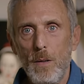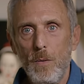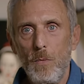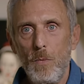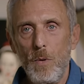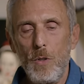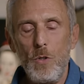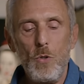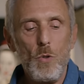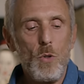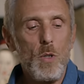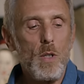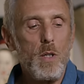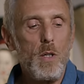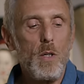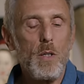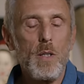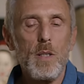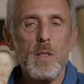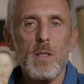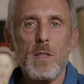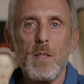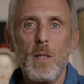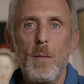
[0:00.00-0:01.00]
When you can
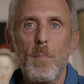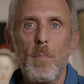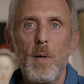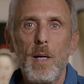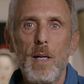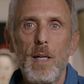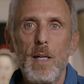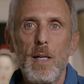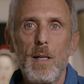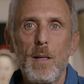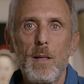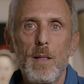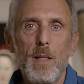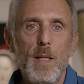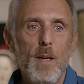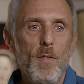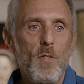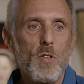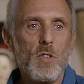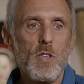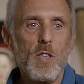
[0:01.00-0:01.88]
look at somebody and give a